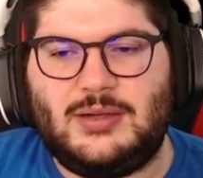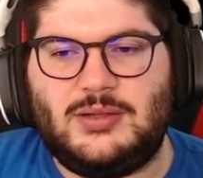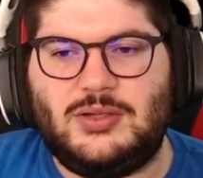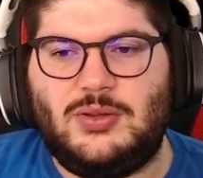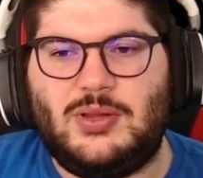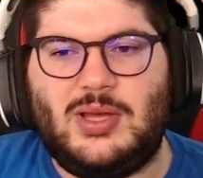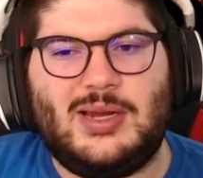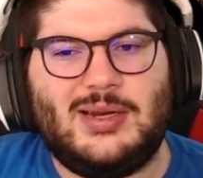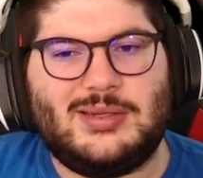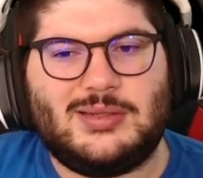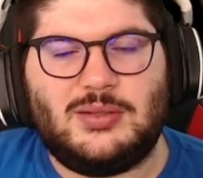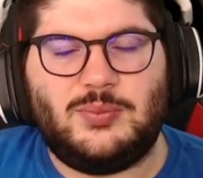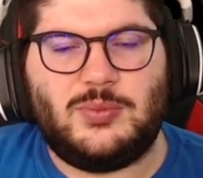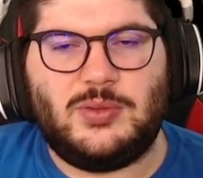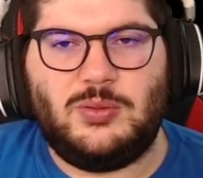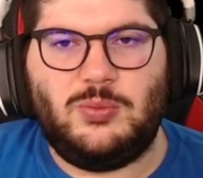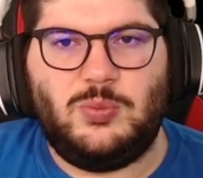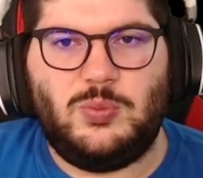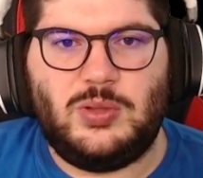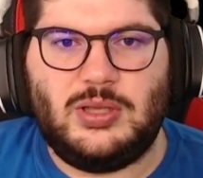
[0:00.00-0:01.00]
So that is
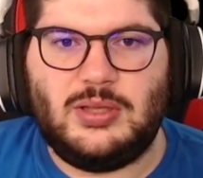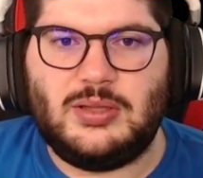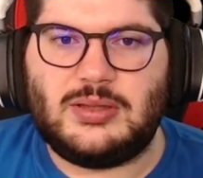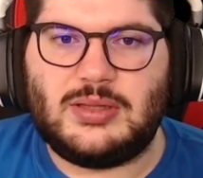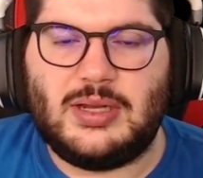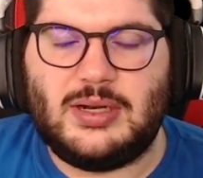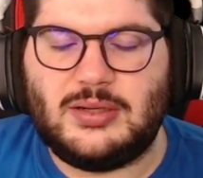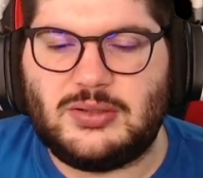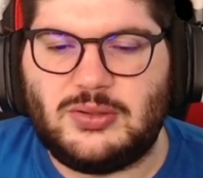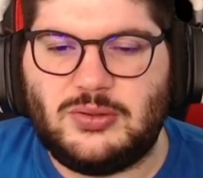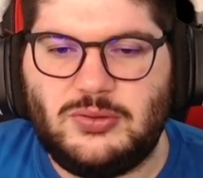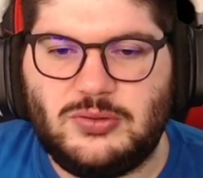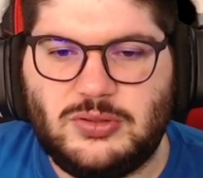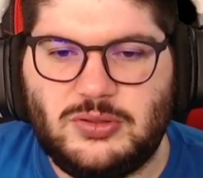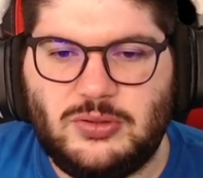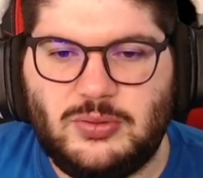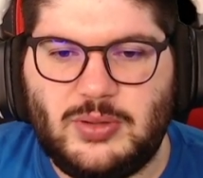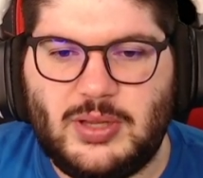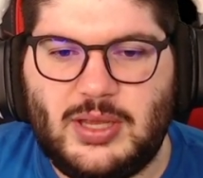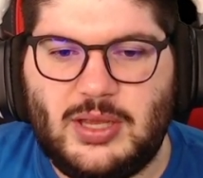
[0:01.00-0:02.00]
something that is
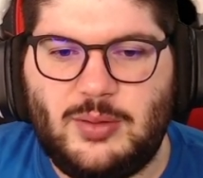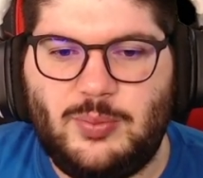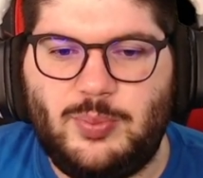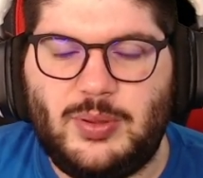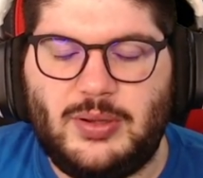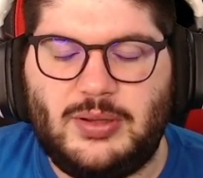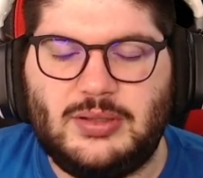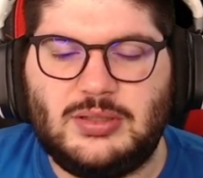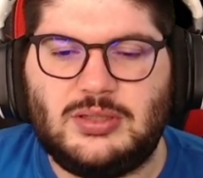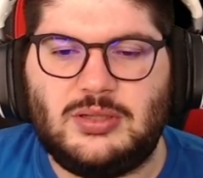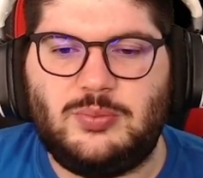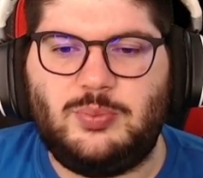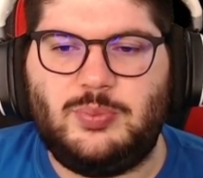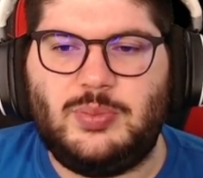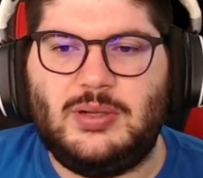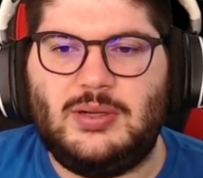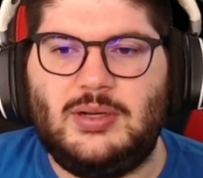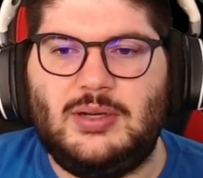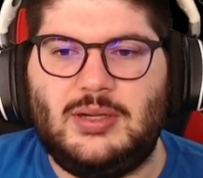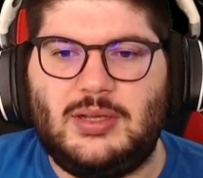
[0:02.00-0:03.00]
also a
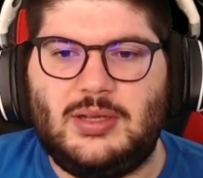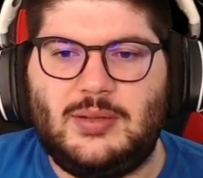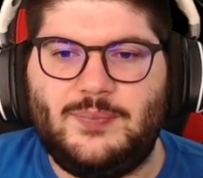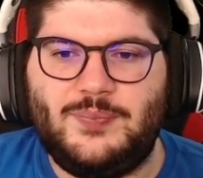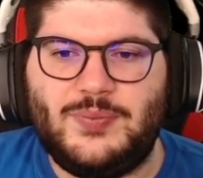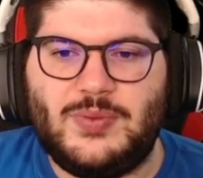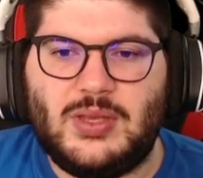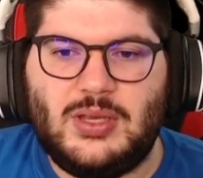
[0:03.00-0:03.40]
possibility,